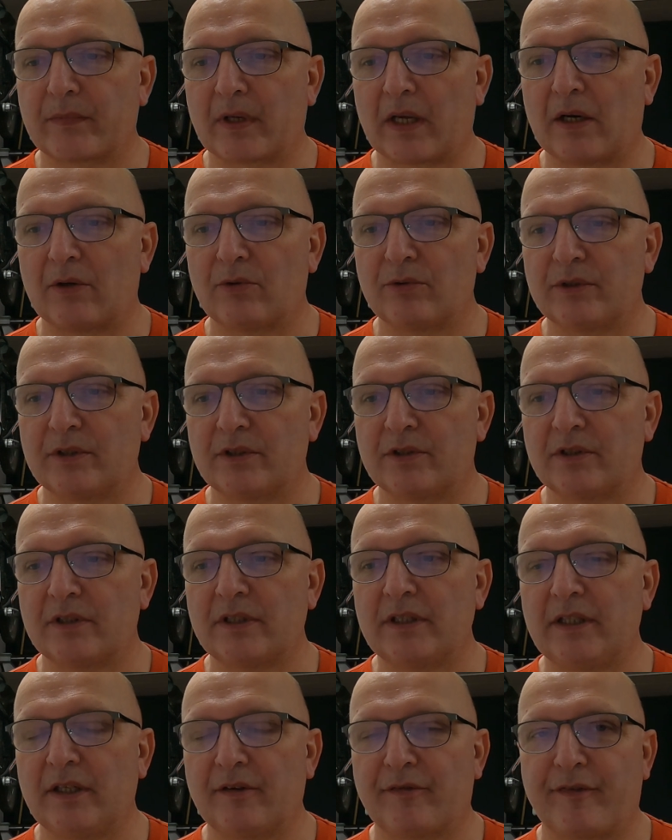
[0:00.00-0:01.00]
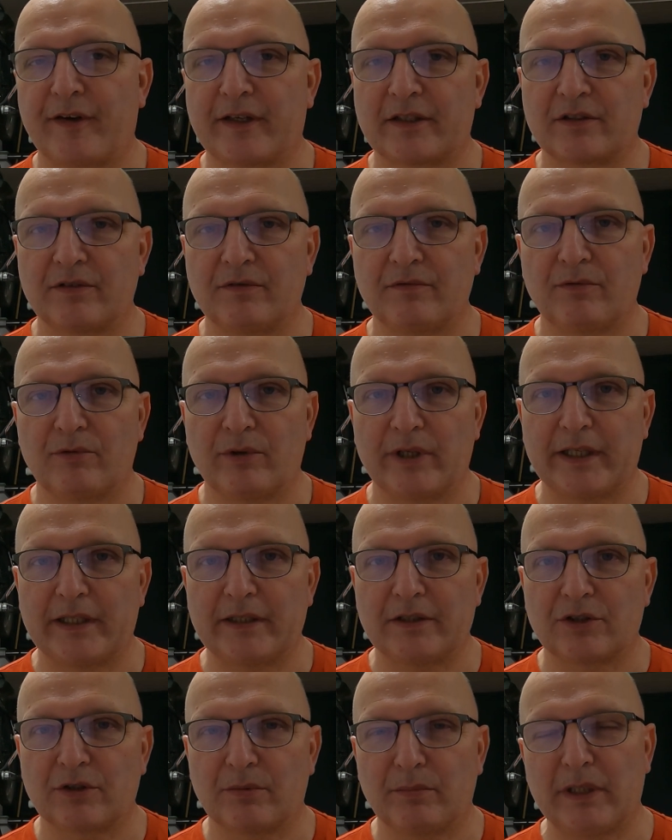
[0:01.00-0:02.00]
how is the effective
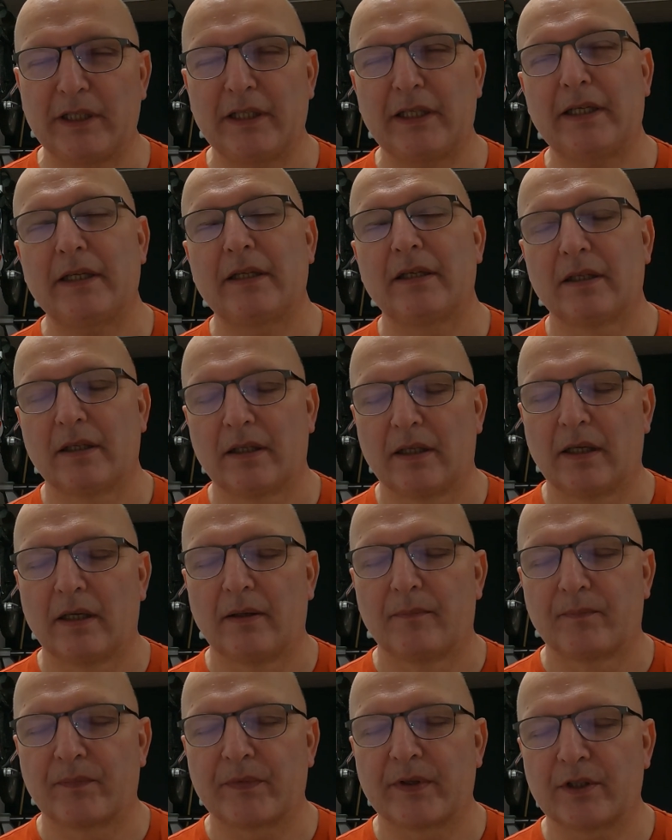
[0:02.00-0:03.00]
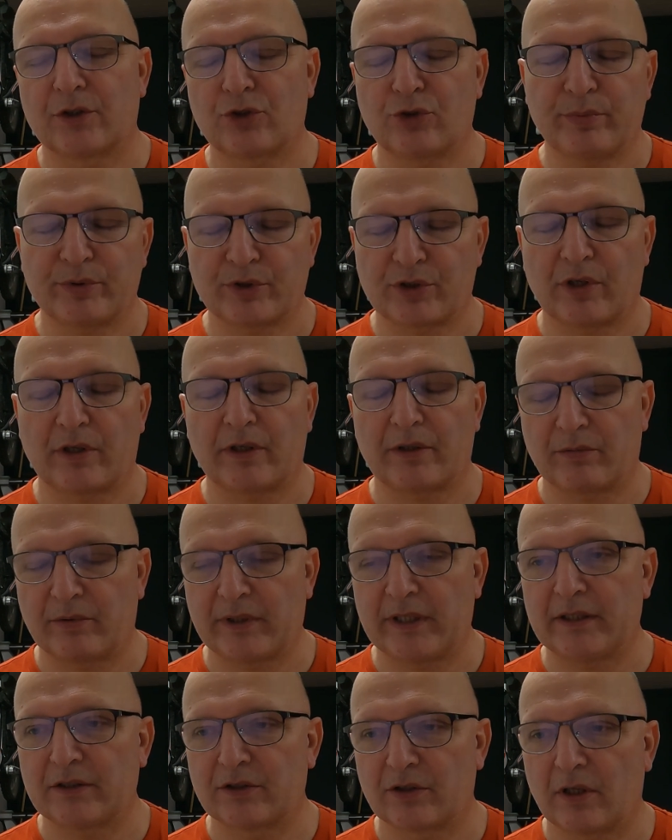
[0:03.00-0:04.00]
range, meaning supersonic
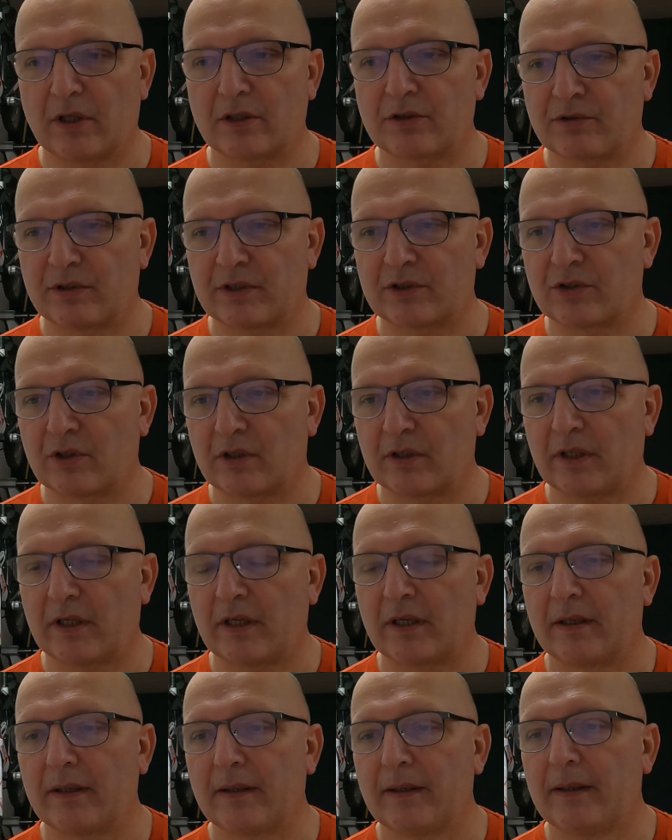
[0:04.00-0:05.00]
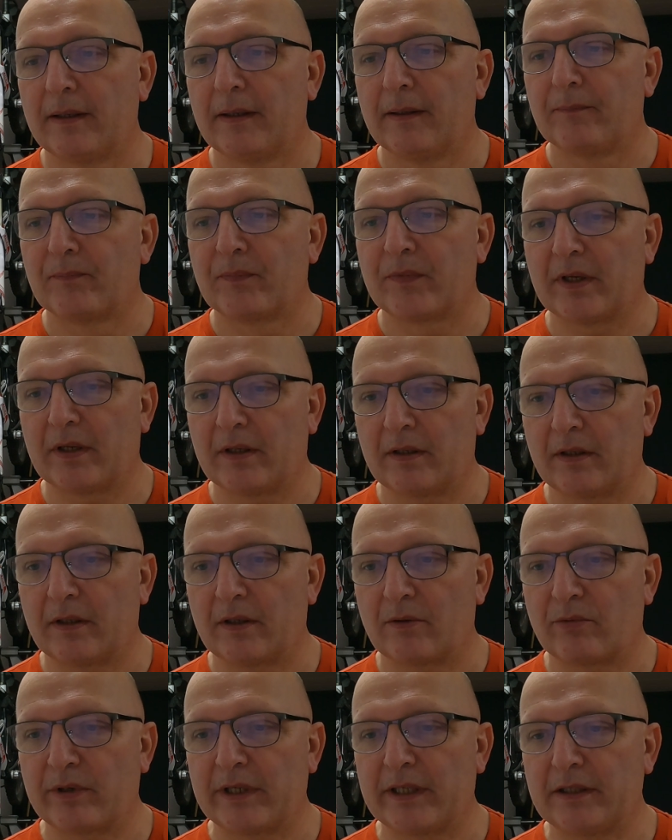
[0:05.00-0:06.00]
range, not transonic
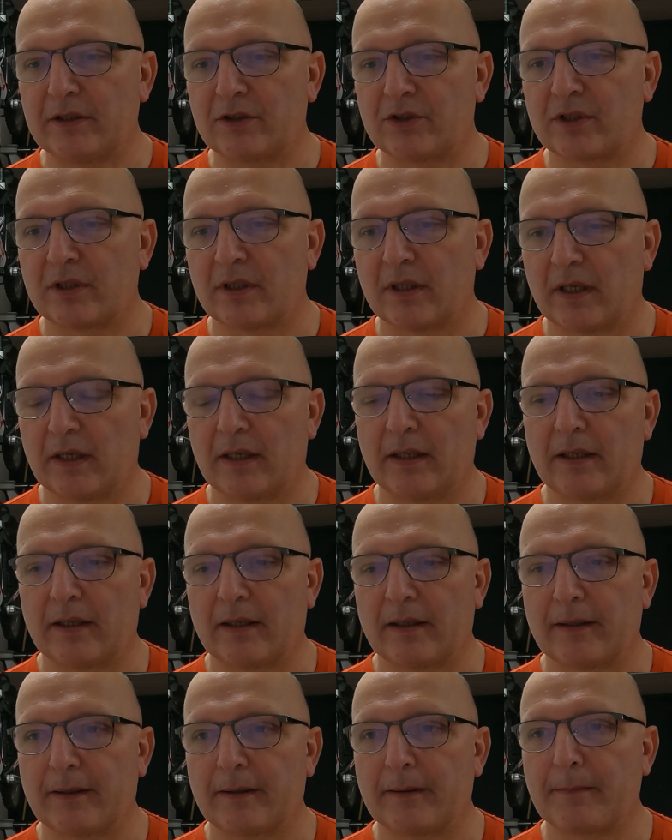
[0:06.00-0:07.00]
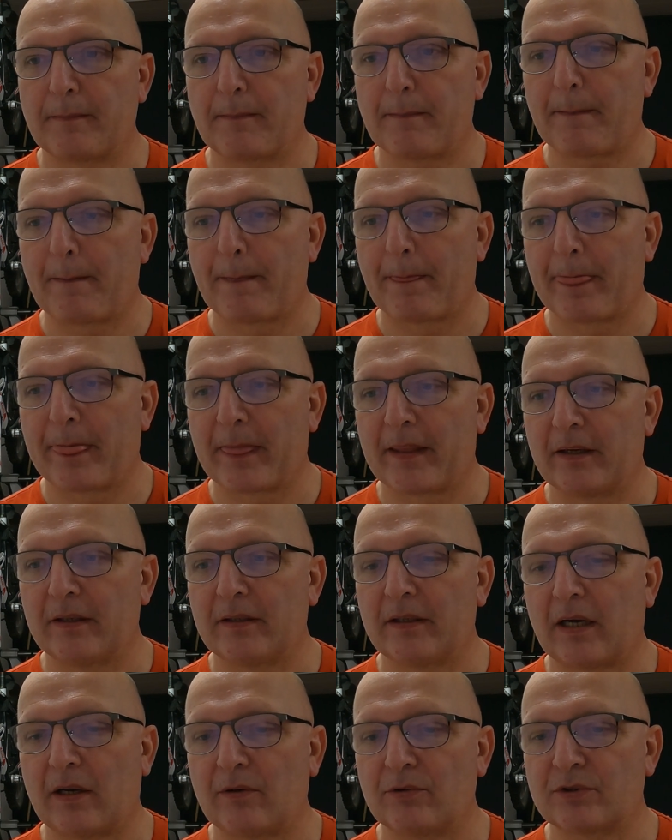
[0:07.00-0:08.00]
range,
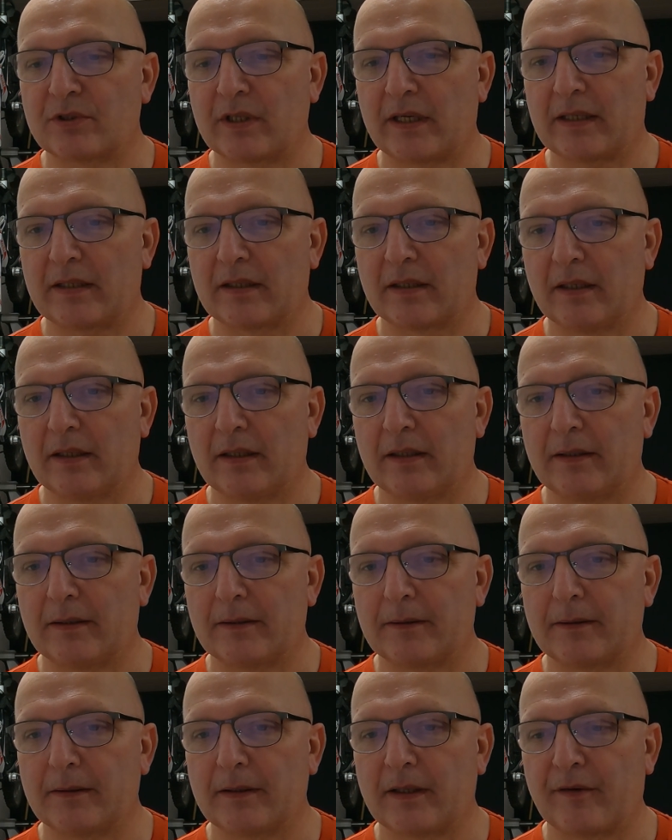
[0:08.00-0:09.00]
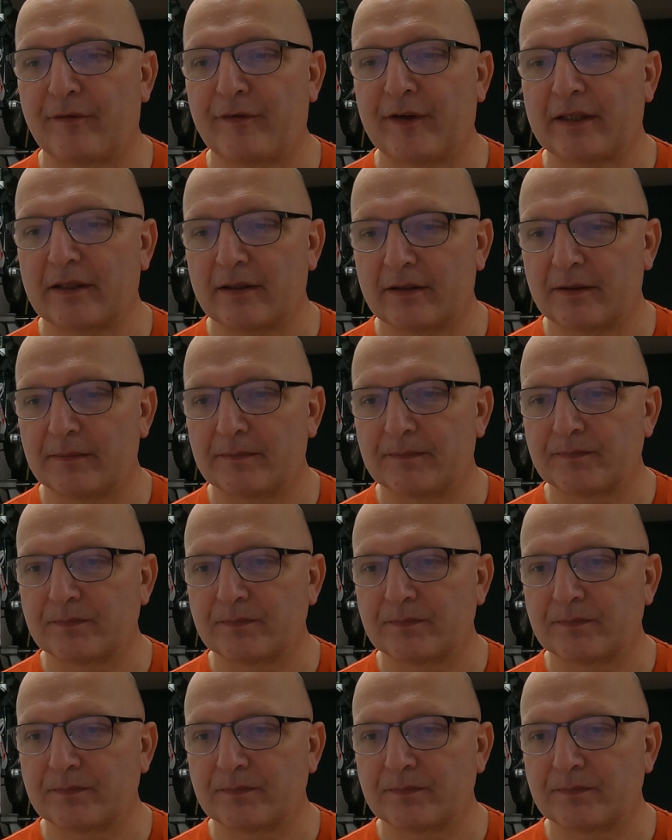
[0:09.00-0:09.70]
how is that affected?